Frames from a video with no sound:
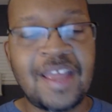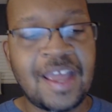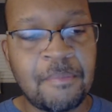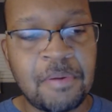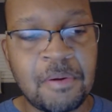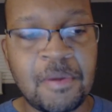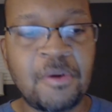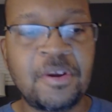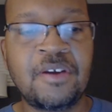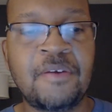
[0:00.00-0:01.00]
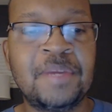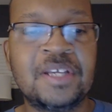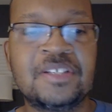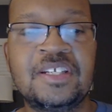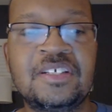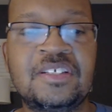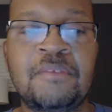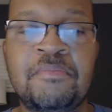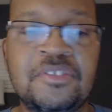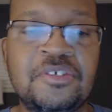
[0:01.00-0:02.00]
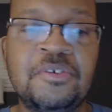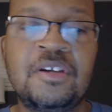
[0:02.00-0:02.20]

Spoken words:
and promote your business and pursue